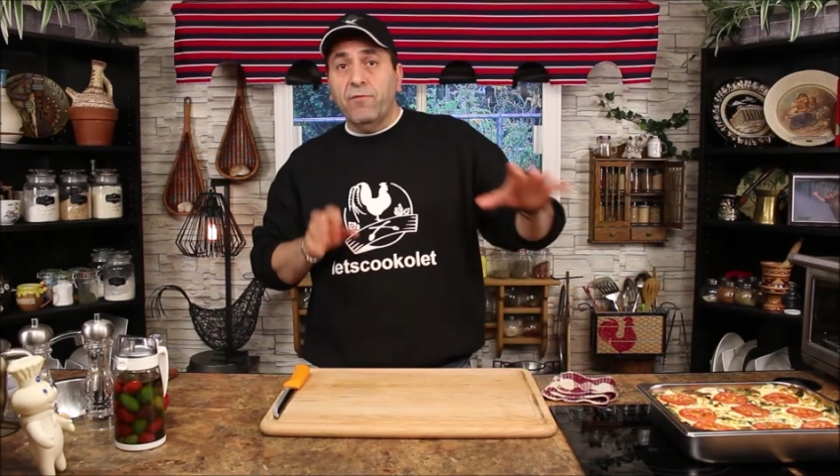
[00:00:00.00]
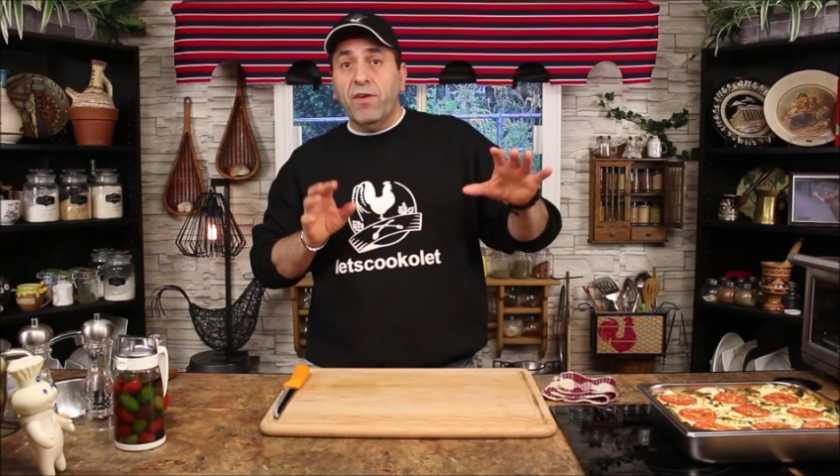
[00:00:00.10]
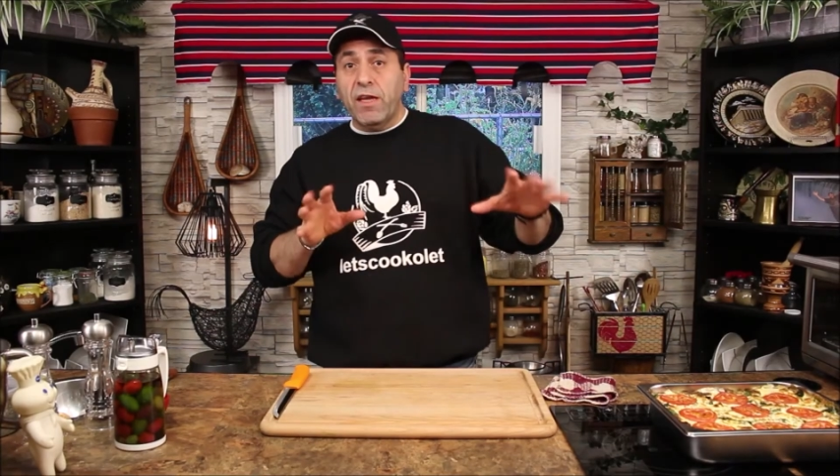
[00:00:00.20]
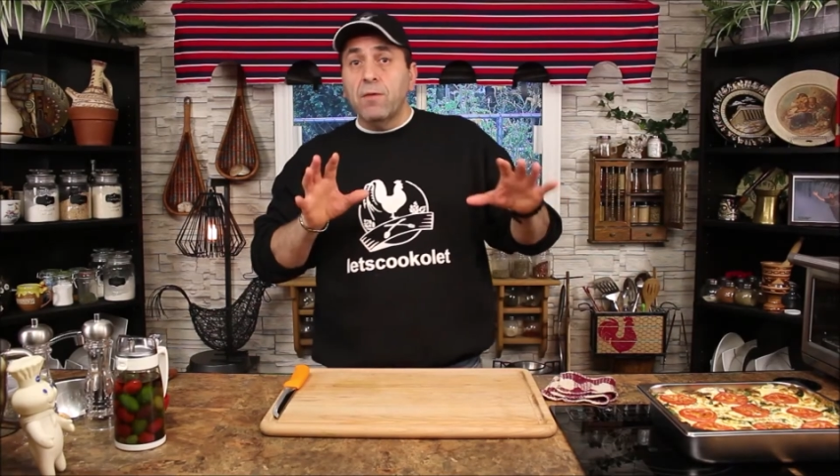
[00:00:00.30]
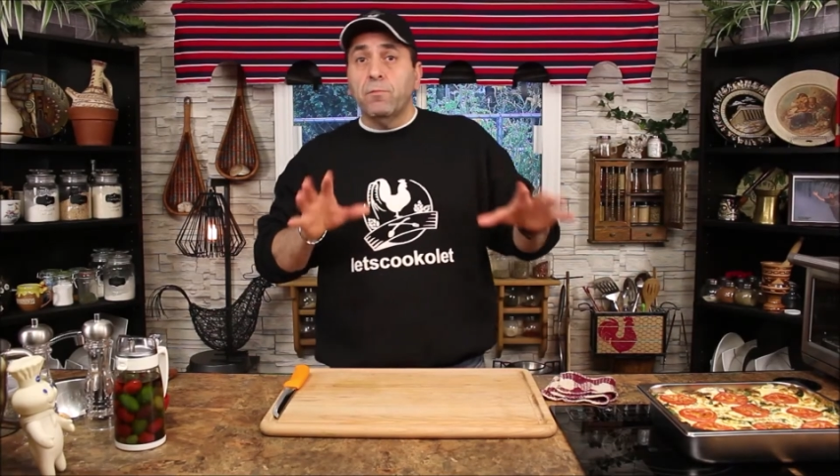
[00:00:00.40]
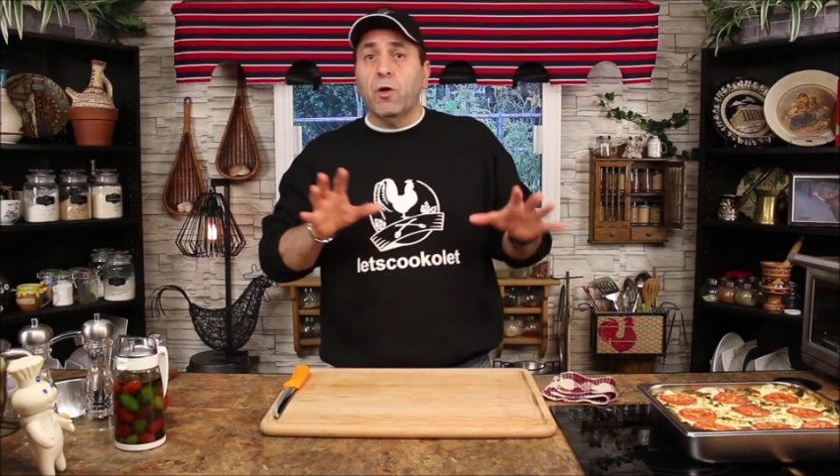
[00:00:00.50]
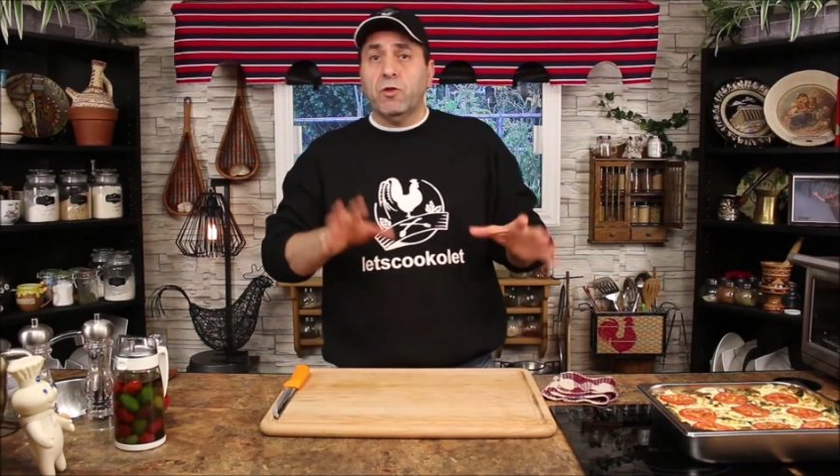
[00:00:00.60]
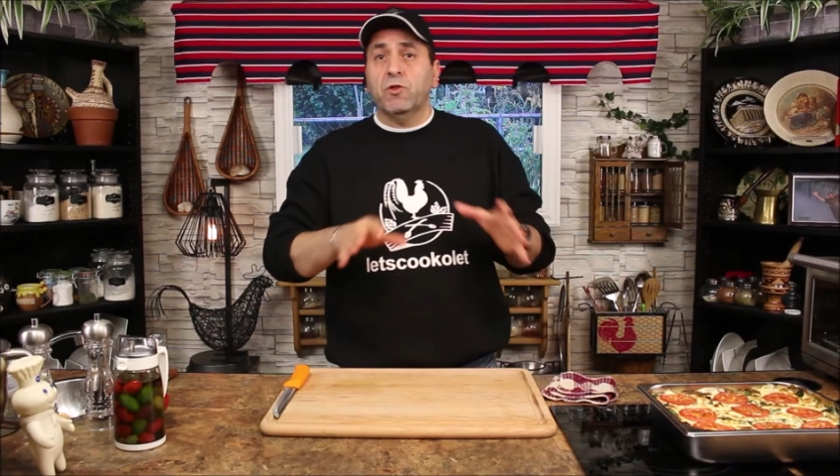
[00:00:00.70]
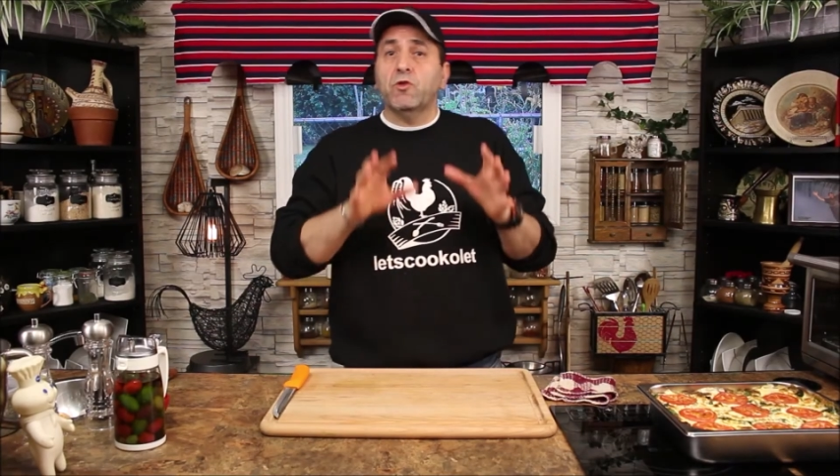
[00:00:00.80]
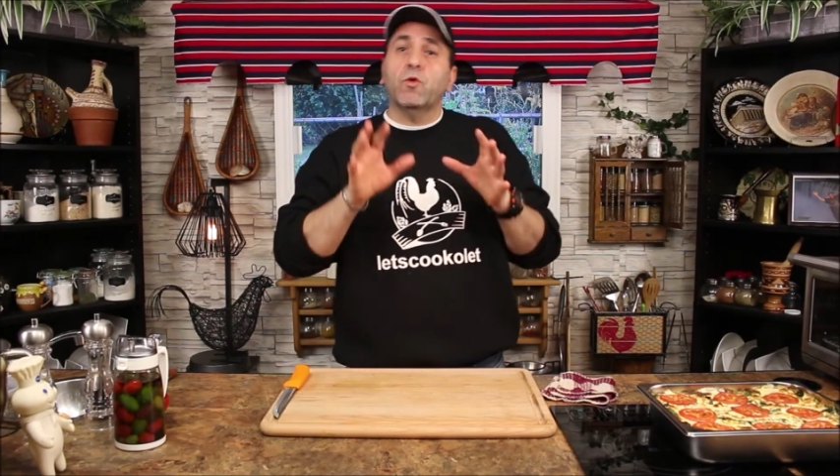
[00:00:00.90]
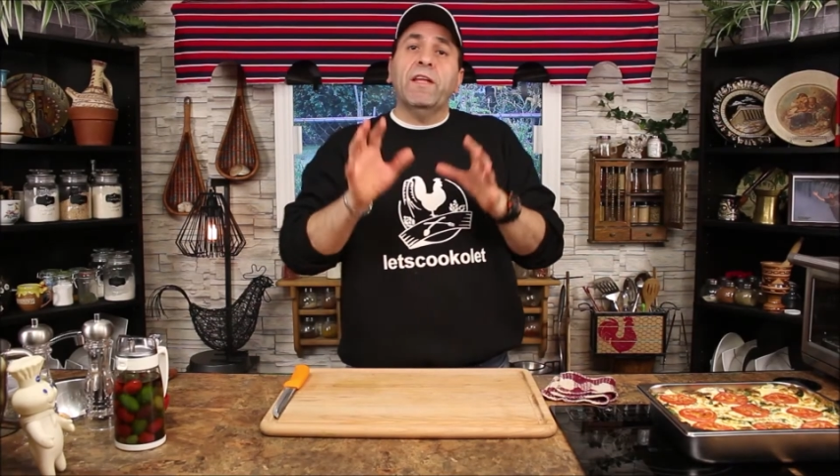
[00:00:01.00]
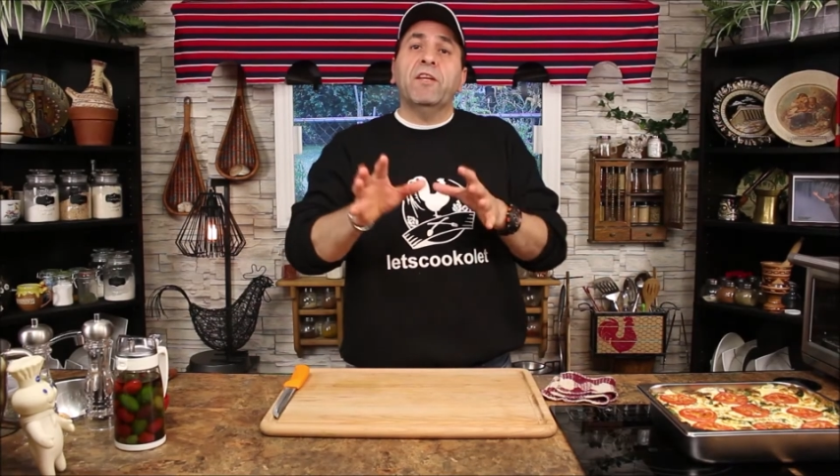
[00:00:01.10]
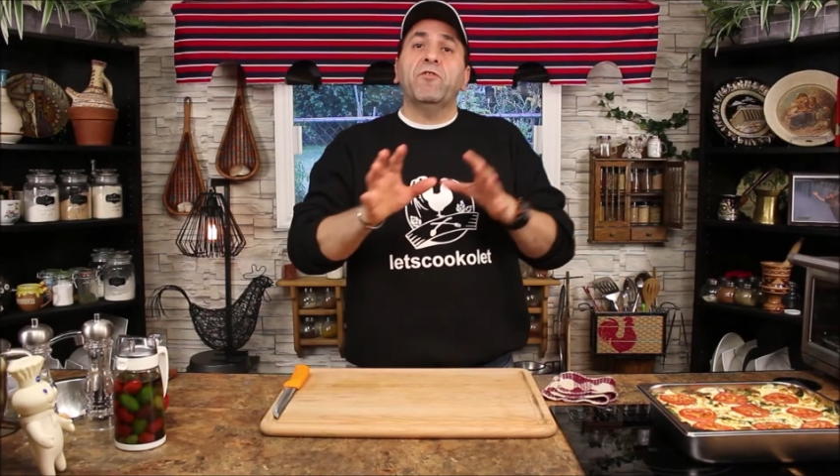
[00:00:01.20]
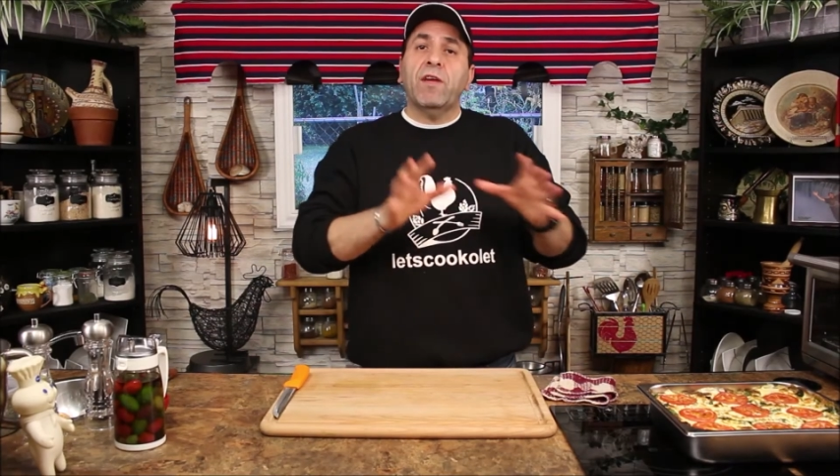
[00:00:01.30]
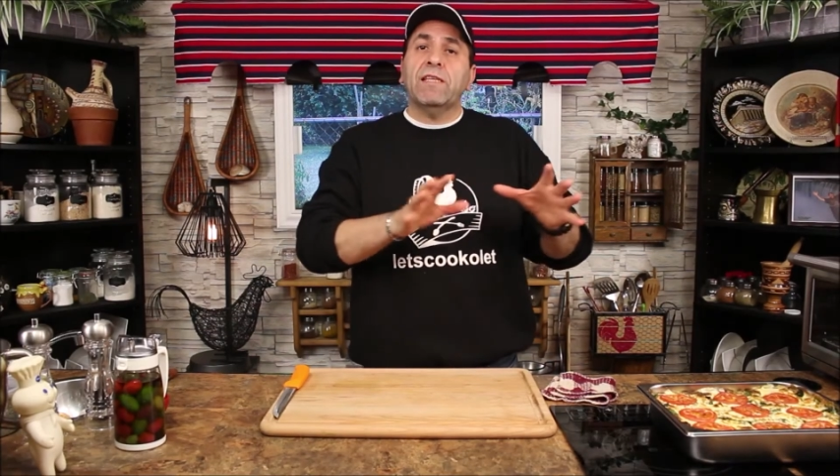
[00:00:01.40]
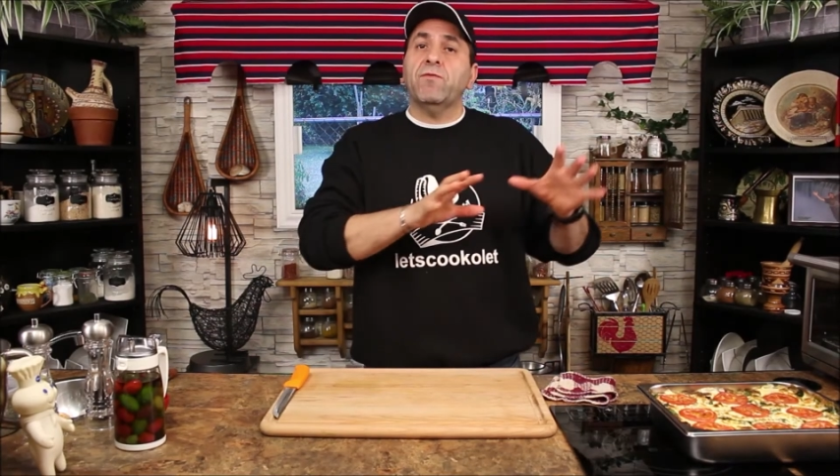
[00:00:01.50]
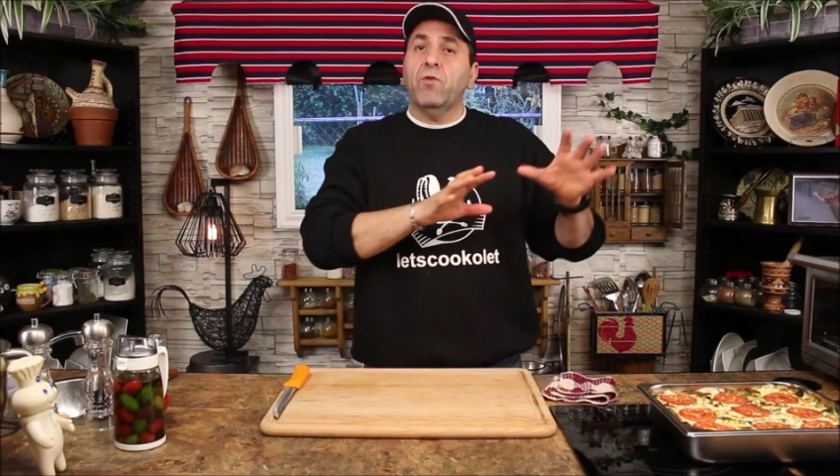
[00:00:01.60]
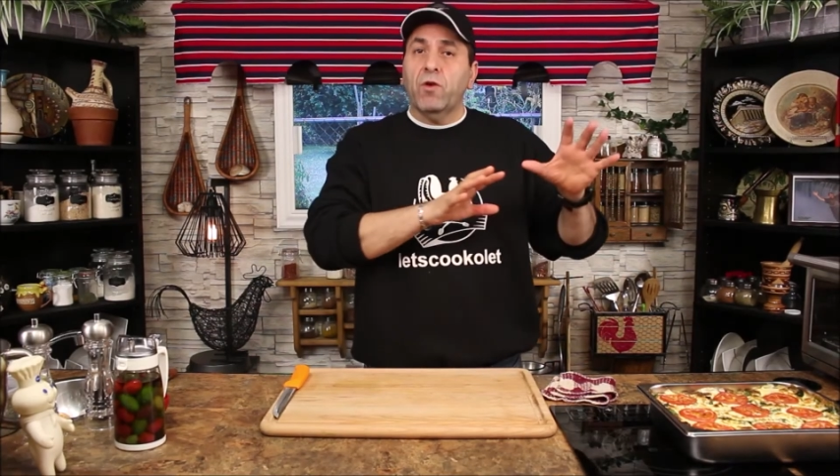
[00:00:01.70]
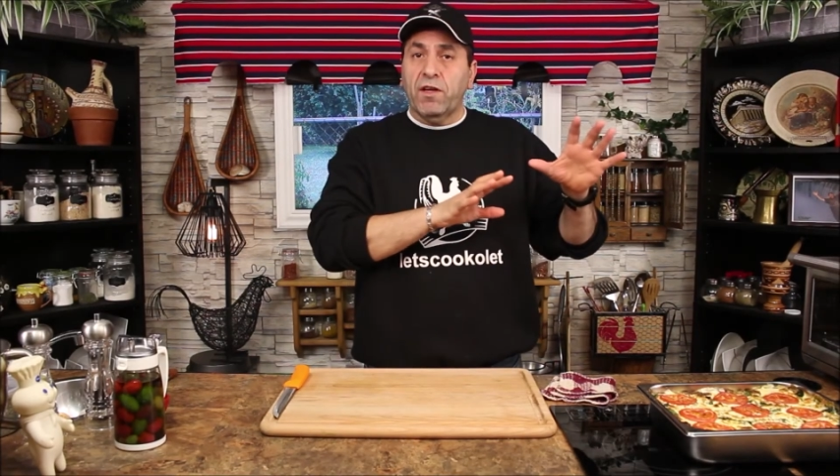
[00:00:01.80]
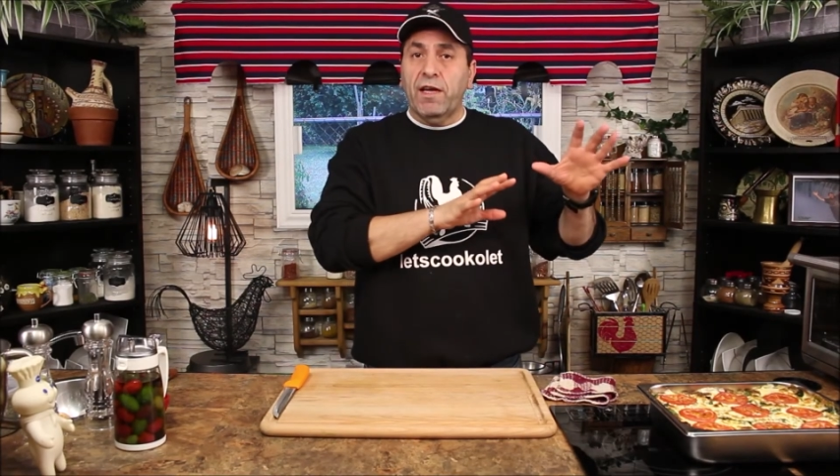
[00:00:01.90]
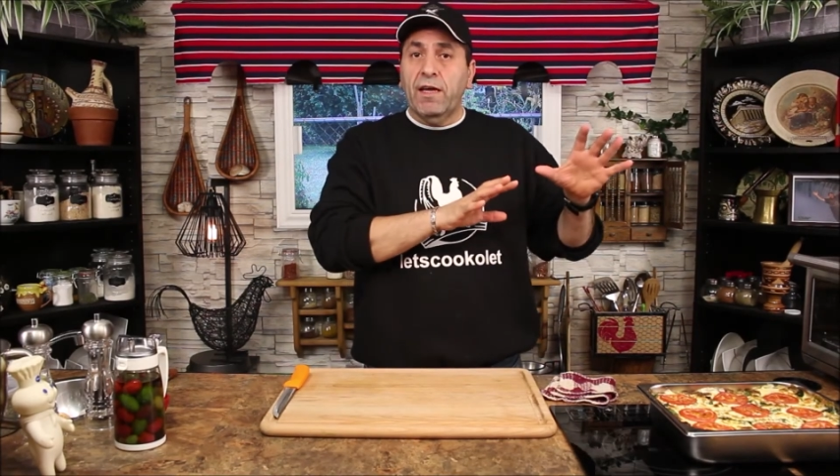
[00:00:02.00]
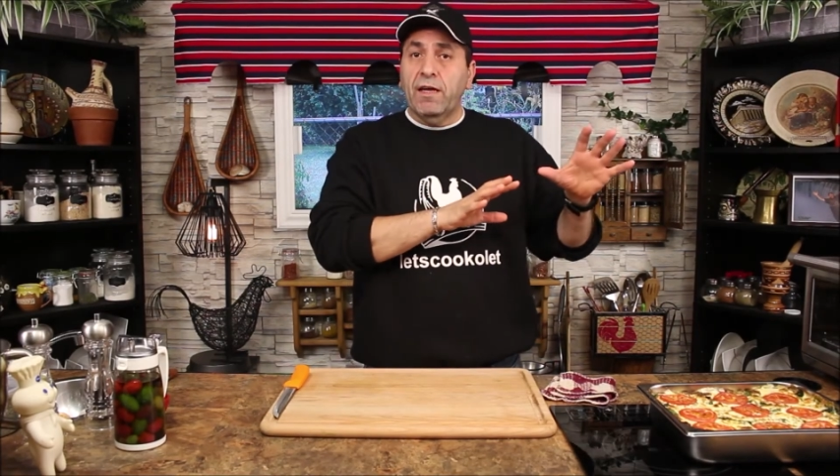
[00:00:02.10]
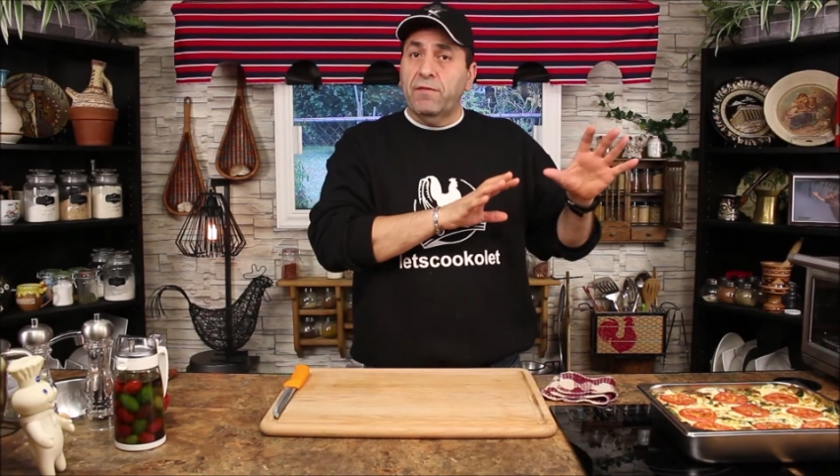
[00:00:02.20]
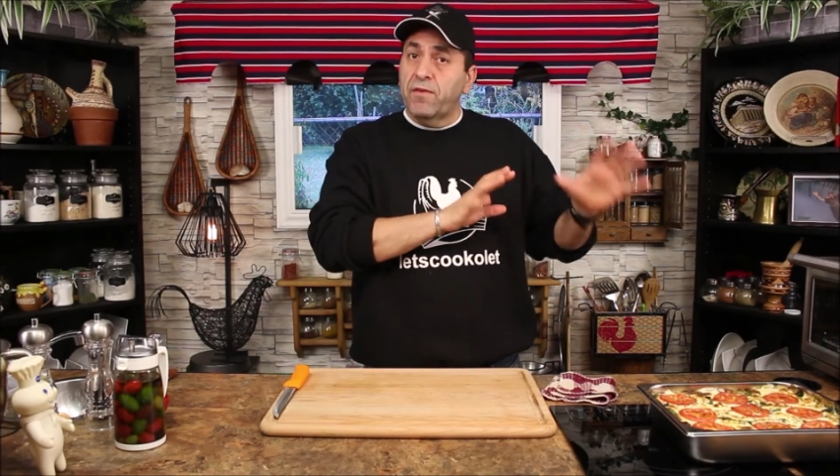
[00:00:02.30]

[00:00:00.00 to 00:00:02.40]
very important to let it rest for uh,